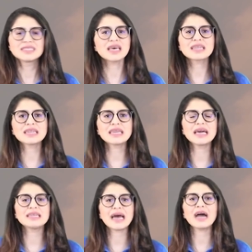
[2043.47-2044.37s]
Suddenly,
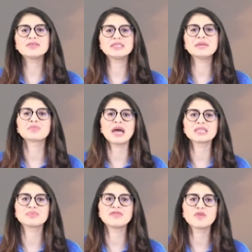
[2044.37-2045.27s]
a loud, deep,
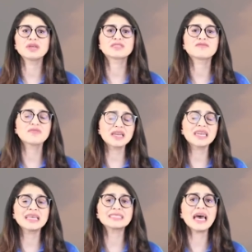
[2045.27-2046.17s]
raspy voice
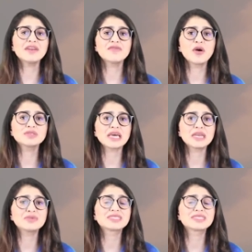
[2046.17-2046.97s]
flooded his headphones and he